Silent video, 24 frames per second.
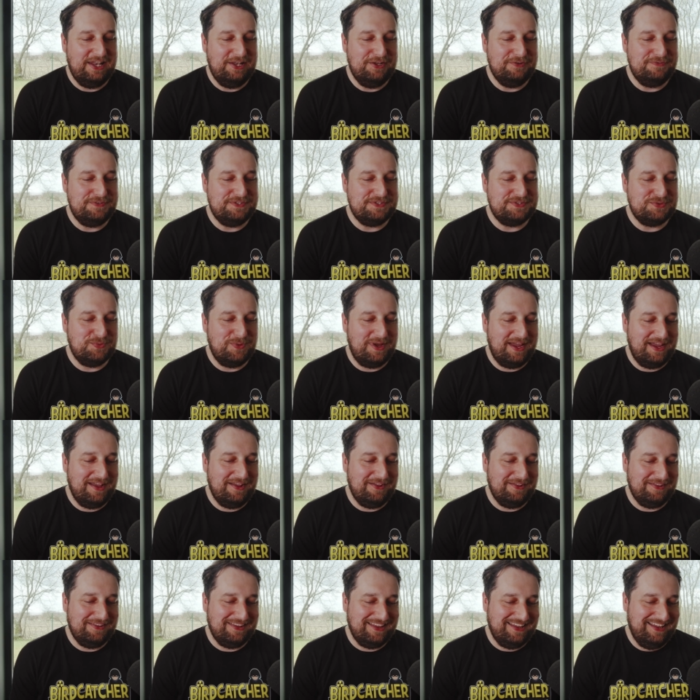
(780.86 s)
I love as
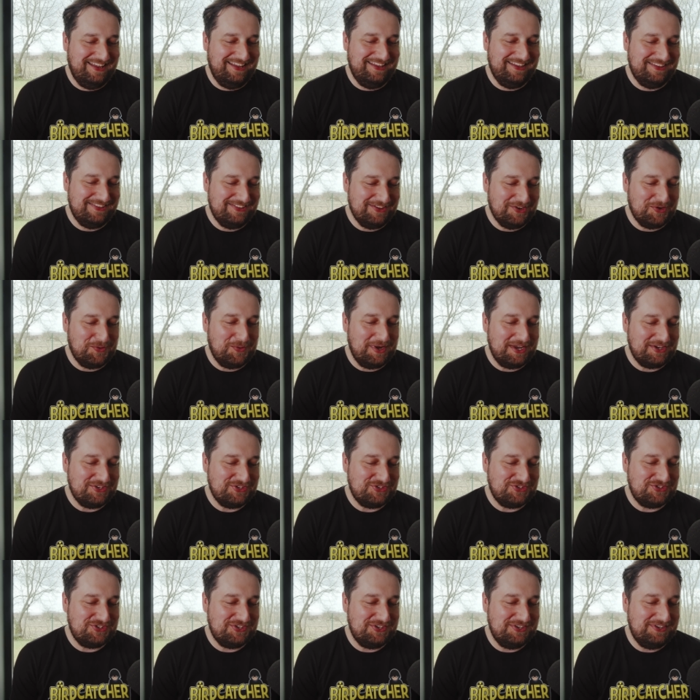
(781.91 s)
well the
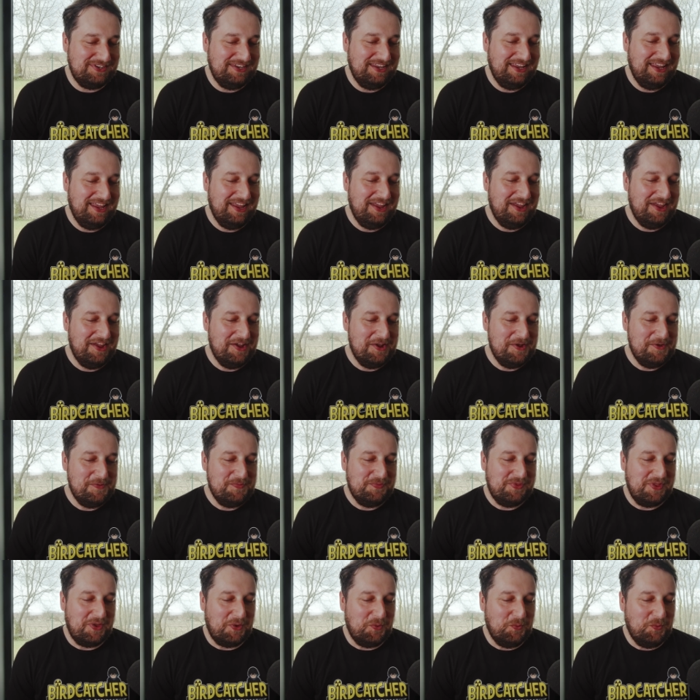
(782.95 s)
question,
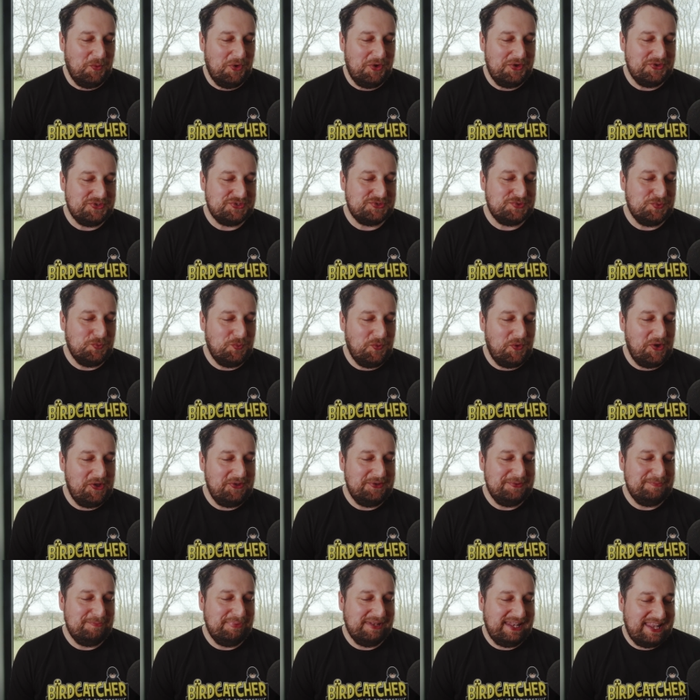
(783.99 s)
what's
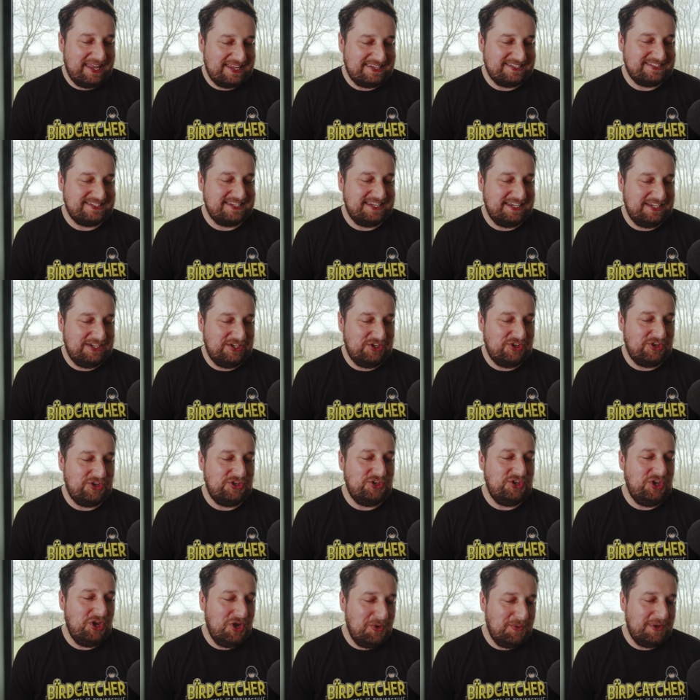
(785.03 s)
one blessing
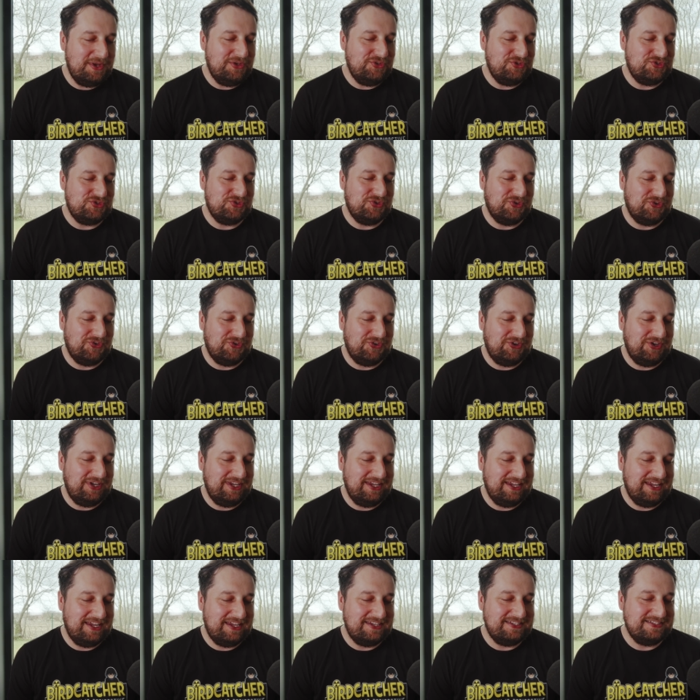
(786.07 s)
you
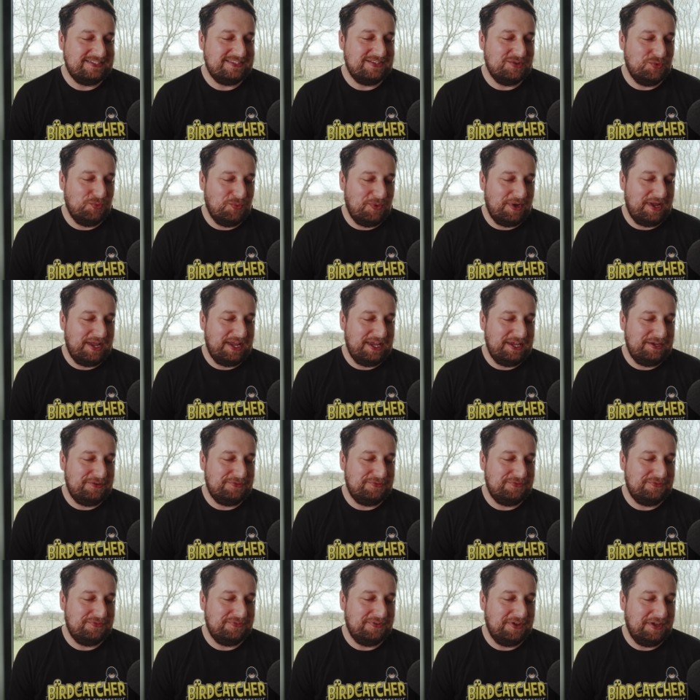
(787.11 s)
enjoy as the
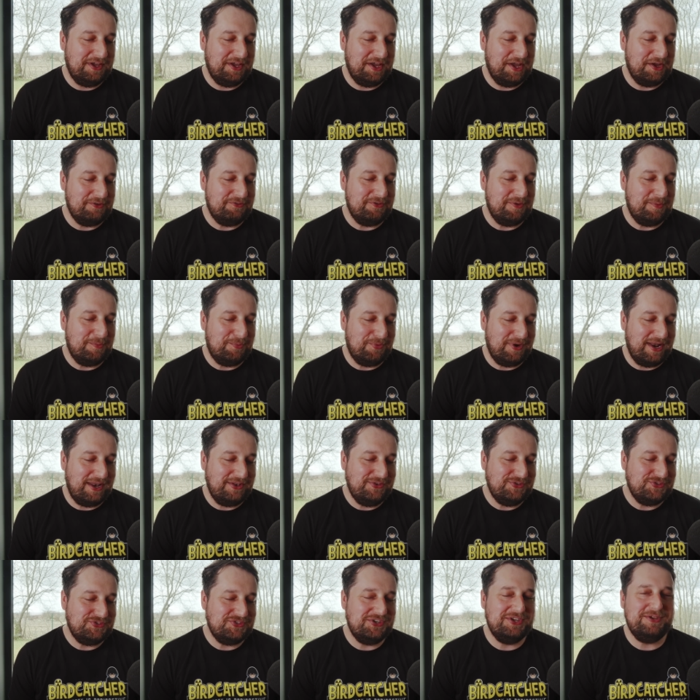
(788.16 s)
wife of a
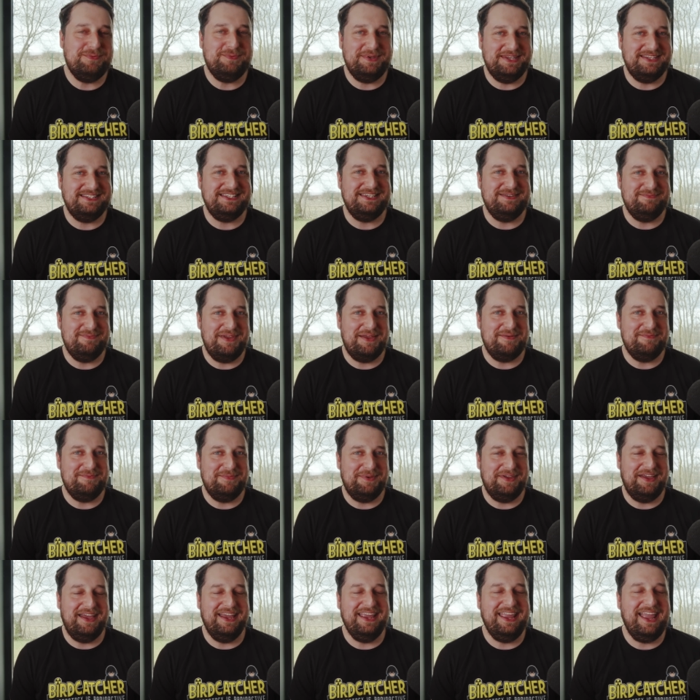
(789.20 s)
branch committee
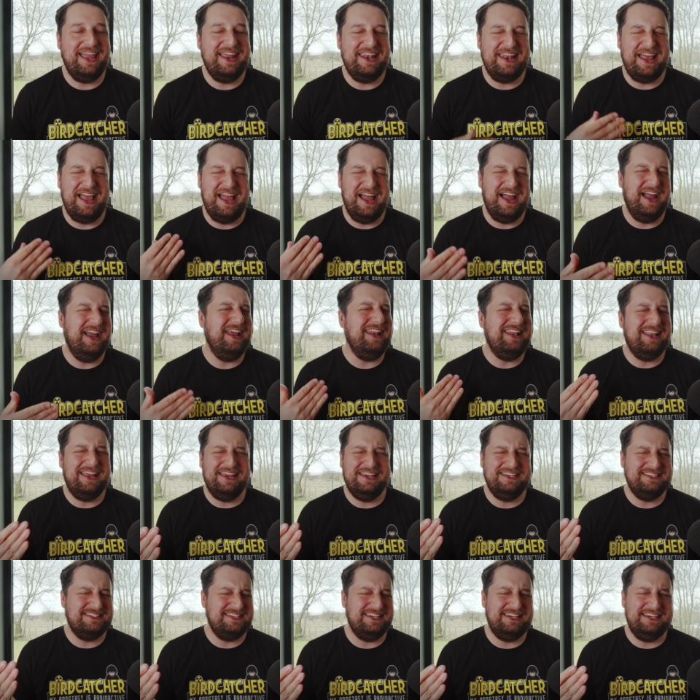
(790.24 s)
member? Again,
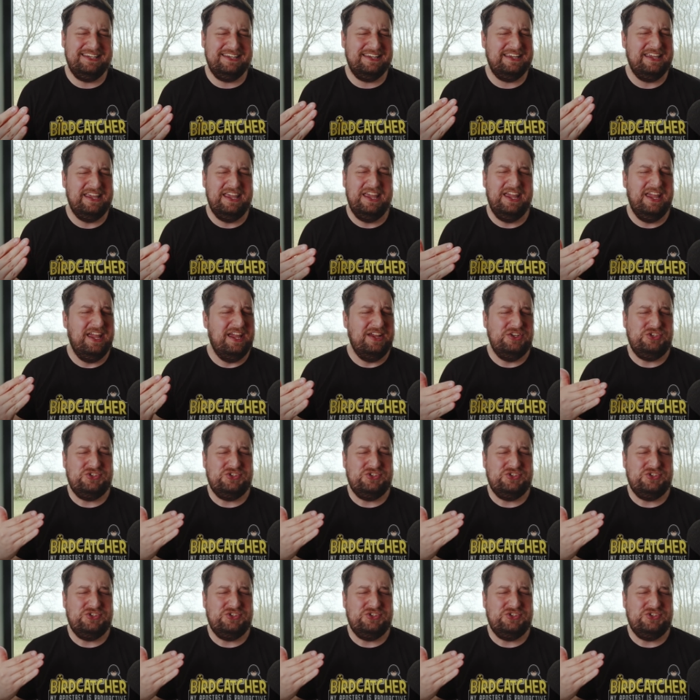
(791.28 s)
highlighting